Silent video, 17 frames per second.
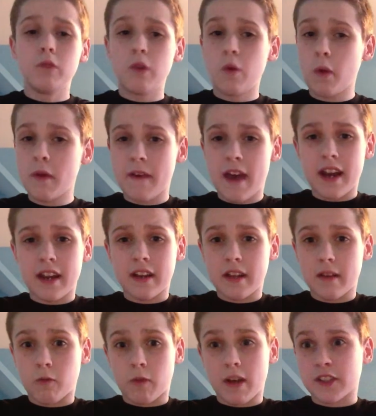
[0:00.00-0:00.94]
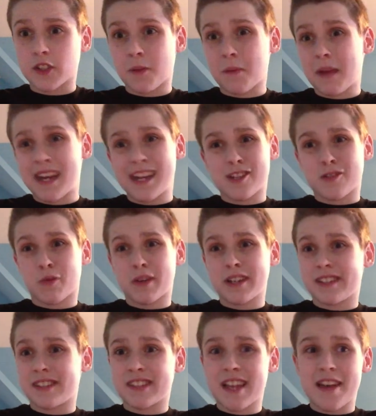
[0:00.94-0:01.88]
we've had a WrestleMania
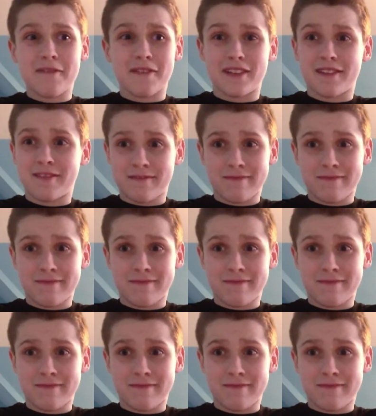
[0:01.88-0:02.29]
27,